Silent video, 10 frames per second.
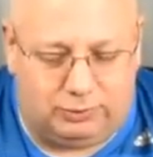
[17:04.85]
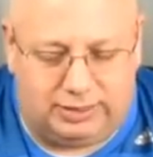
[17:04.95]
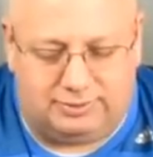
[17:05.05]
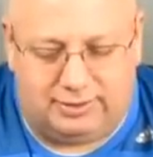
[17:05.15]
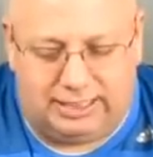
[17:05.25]
We're
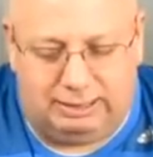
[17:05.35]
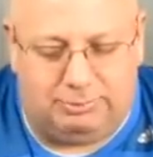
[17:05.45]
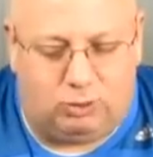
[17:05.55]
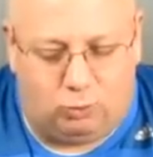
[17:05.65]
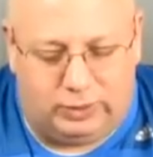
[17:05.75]
not talking
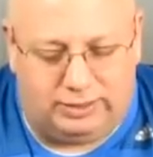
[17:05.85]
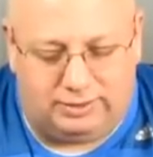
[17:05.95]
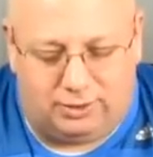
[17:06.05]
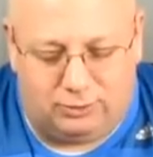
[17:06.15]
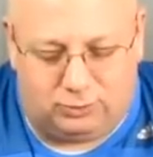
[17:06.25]
about
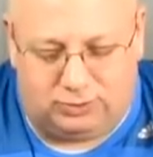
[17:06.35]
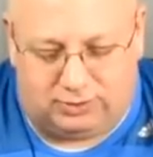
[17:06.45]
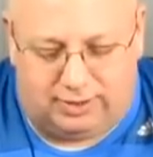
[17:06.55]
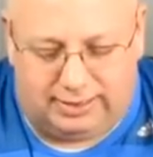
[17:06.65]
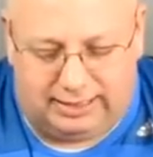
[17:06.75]
windows, we're
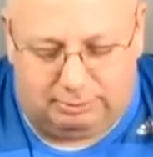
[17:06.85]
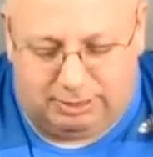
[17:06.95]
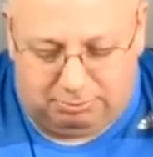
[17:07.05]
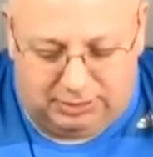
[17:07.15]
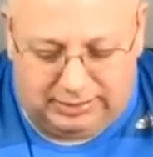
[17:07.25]
talking
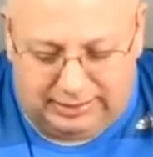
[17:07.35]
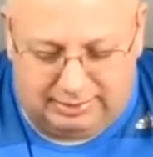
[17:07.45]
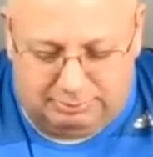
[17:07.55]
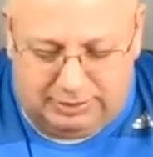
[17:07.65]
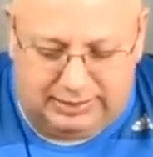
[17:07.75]
about
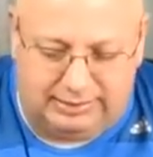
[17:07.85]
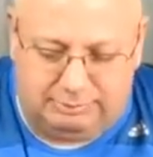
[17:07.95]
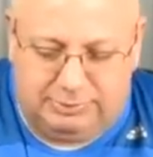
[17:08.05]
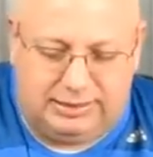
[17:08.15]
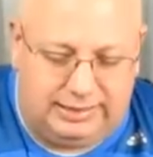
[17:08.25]
millions and millions
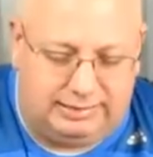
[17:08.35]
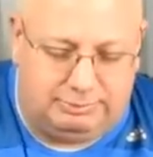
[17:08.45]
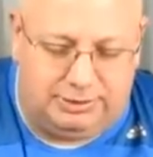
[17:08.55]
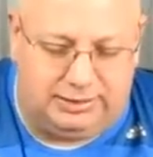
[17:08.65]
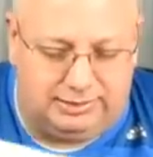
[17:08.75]
and millions
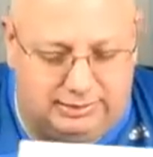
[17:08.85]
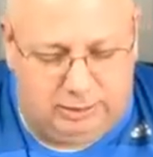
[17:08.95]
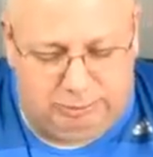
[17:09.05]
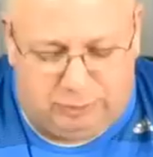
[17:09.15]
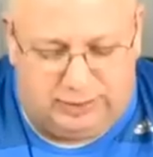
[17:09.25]
and millions of
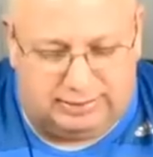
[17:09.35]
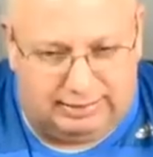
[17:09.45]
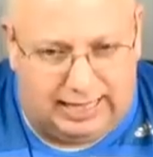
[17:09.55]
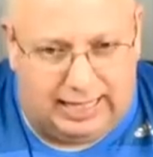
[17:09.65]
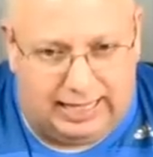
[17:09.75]
little points
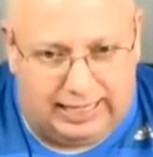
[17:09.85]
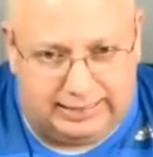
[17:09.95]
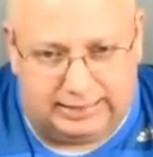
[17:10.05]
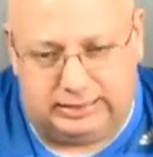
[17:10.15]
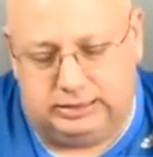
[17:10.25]
of
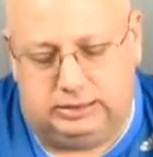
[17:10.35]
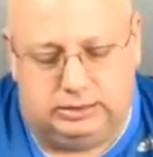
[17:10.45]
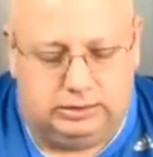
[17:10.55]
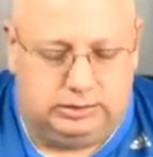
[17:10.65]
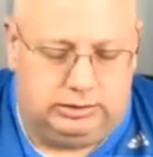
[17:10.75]
light.
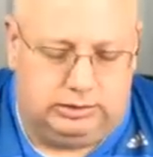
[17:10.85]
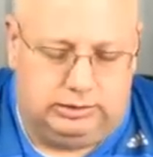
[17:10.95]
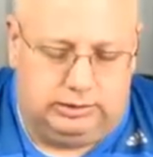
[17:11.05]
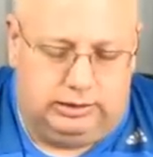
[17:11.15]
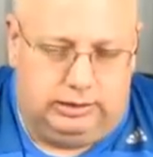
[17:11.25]

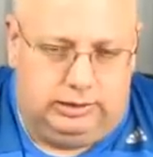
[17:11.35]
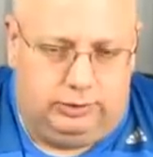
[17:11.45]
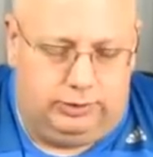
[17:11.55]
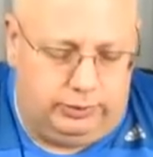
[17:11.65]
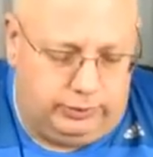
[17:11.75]

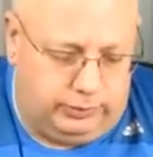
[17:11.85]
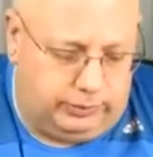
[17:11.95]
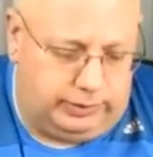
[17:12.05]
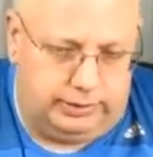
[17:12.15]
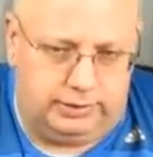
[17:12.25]

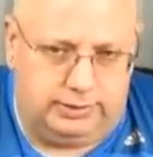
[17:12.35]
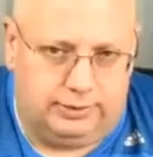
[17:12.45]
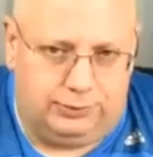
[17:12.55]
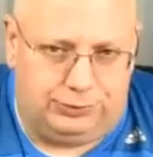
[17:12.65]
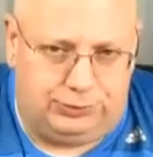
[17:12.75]
Phew.
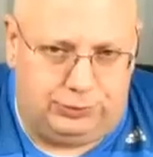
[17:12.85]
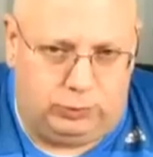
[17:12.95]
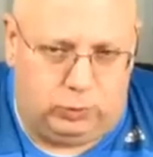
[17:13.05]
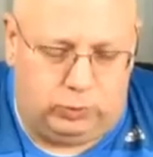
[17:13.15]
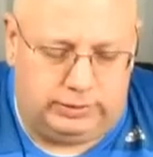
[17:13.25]

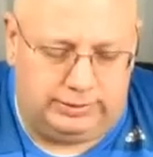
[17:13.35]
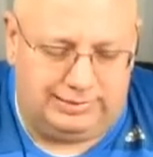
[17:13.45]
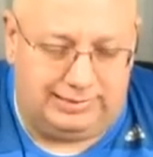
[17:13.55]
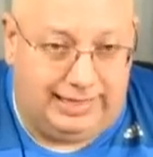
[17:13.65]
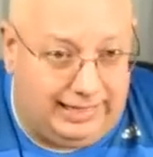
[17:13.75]
Phew.
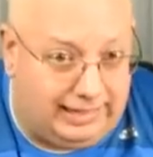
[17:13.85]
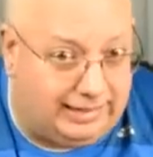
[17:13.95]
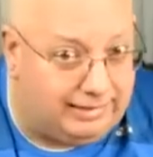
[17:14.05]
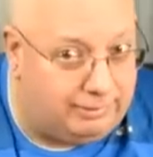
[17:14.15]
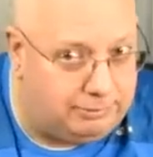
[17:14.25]

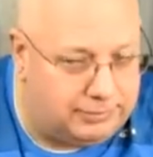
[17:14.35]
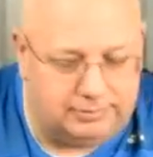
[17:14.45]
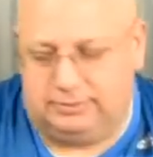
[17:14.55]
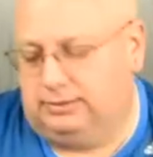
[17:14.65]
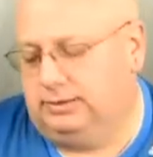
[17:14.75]
Damn!
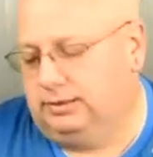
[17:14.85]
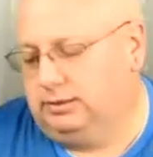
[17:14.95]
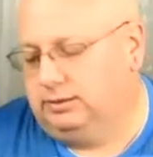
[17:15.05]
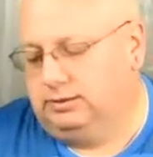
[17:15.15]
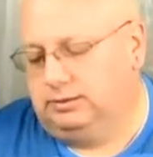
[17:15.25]

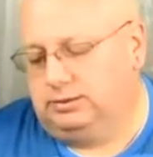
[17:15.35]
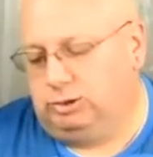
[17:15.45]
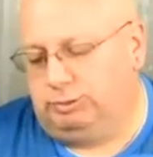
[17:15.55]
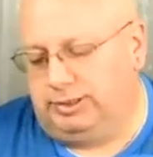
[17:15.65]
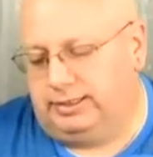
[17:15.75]

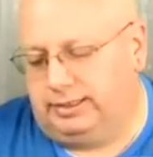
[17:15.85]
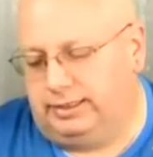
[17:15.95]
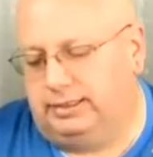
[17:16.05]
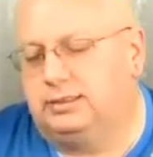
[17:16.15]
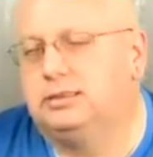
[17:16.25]

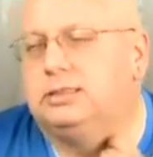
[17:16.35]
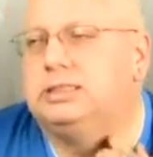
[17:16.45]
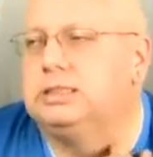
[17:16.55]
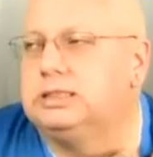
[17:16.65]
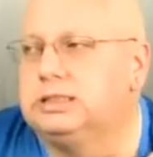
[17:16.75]
Stupidity.
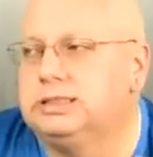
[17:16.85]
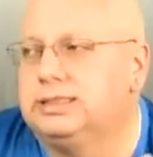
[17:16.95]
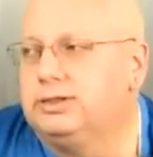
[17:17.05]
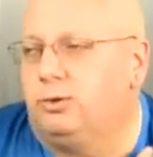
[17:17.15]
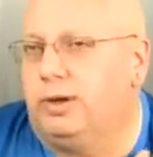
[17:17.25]

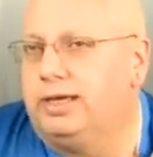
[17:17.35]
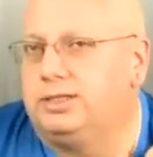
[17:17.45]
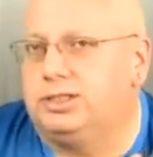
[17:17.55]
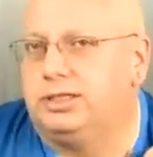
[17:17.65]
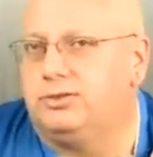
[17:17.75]

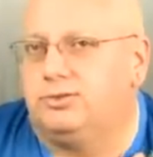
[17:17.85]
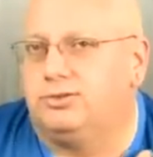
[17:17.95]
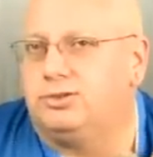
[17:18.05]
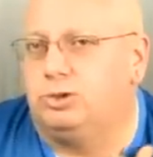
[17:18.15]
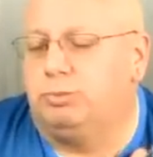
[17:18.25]
Rage against
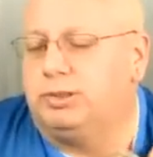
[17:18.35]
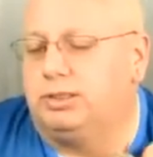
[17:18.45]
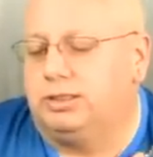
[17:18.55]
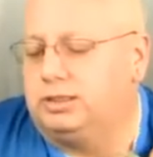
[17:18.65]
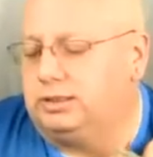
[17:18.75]
the
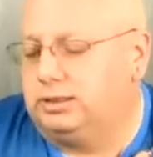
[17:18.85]
stupid.